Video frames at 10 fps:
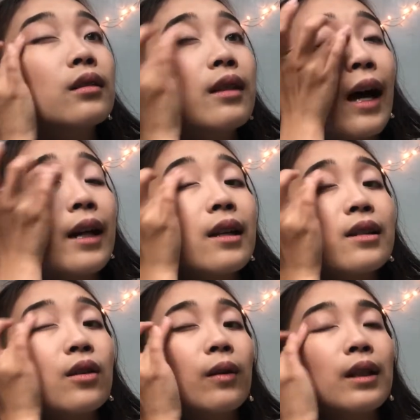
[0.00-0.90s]
That is
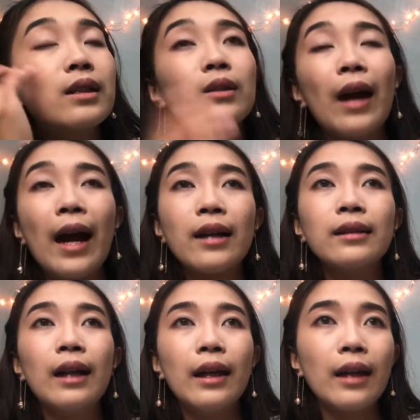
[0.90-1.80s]
going to act
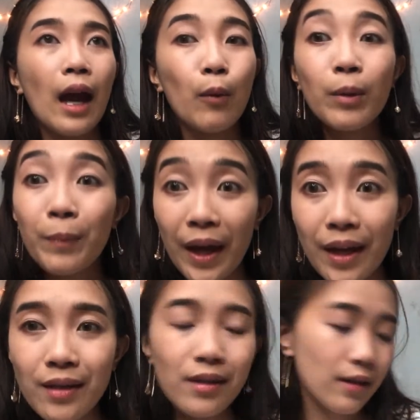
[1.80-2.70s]
like our
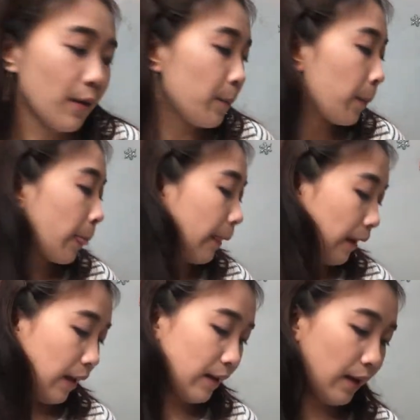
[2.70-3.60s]
base.
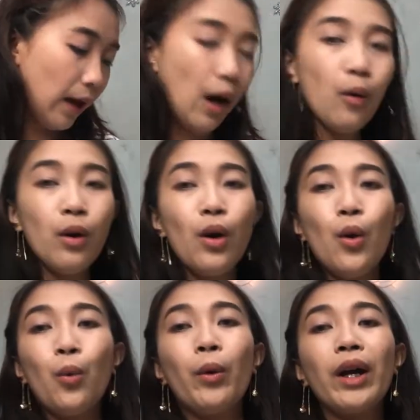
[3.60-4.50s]
And now,
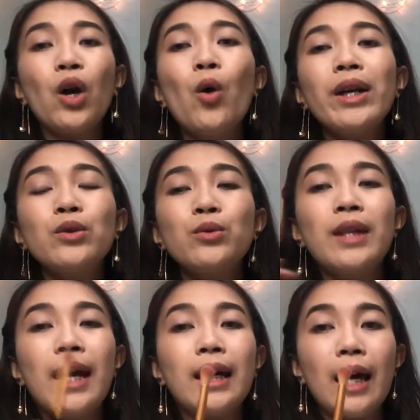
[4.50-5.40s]
we're going to
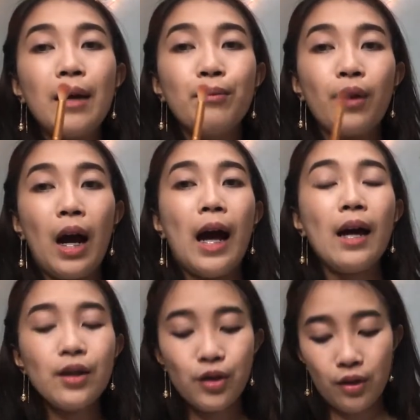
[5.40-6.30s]
take a
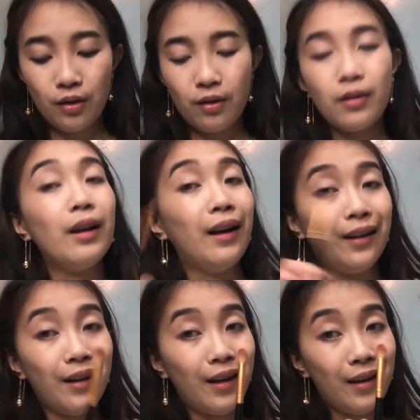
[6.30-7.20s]
brush
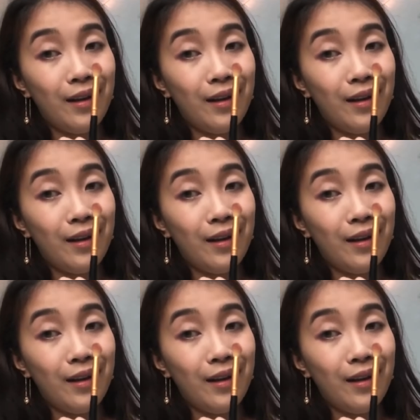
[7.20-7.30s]
on it.